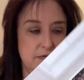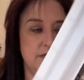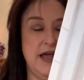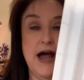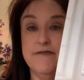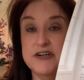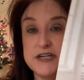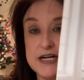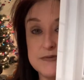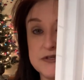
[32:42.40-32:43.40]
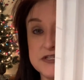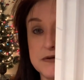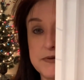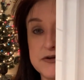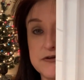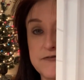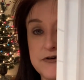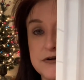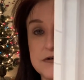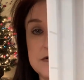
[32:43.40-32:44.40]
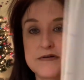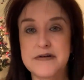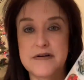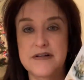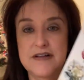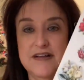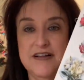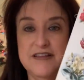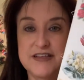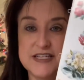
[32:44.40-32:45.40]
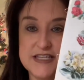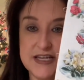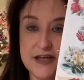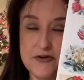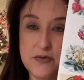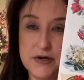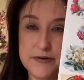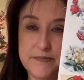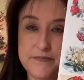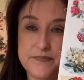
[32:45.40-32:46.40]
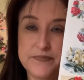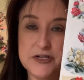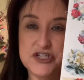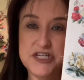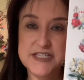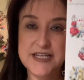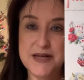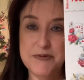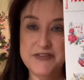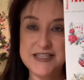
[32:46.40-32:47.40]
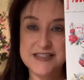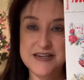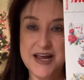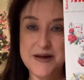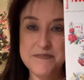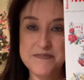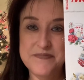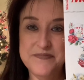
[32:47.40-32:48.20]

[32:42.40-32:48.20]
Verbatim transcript: The advertisements are beautiful. This is another one that she sent, but that's the name.